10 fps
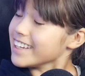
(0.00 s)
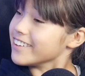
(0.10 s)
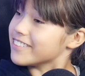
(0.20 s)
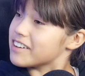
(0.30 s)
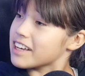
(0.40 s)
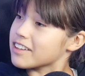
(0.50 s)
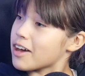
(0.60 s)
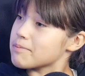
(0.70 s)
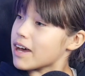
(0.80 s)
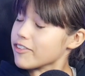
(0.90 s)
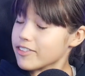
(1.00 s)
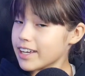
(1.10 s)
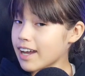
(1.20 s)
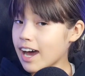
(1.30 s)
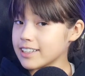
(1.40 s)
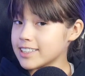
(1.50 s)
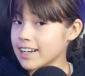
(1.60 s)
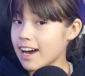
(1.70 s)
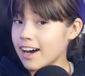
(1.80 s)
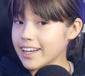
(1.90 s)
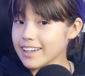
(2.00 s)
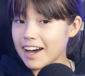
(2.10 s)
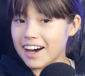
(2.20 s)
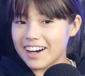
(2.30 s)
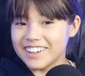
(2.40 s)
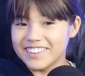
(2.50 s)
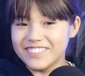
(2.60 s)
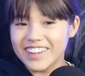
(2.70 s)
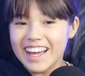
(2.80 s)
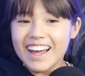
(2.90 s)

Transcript: you, Elon Musk and High Tech High.